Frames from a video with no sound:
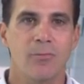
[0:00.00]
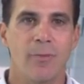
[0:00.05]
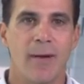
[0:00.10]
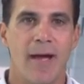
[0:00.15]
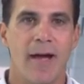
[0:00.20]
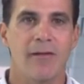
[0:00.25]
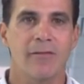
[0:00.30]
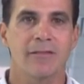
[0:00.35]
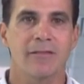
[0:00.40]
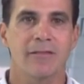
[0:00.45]

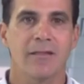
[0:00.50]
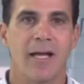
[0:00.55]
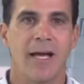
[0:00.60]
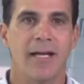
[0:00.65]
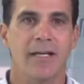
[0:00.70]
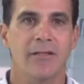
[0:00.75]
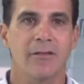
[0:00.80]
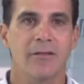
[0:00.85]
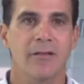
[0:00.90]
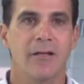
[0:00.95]
pounds
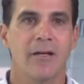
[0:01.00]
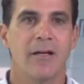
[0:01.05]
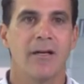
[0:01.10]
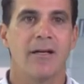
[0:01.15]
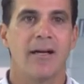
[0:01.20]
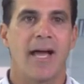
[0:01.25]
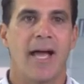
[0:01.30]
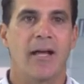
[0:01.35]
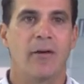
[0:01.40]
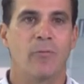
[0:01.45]
lighter
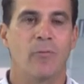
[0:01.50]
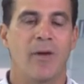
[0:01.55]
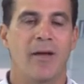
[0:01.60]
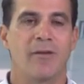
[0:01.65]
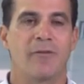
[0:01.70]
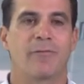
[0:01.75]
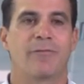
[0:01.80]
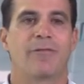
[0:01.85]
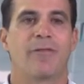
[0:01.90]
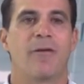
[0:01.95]
and
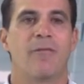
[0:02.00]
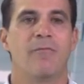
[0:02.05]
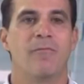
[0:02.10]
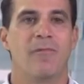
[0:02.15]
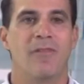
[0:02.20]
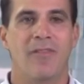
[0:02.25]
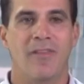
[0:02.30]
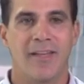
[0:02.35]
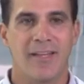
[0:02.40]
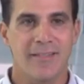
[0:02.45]
went from
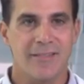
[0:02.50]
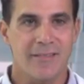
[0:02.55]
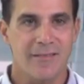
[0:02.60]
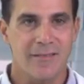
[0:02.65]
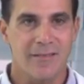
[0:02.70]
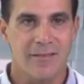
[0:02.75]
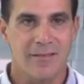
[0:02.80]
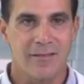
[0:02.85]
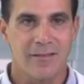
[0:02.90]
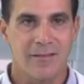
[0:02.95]

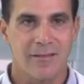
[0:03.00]
this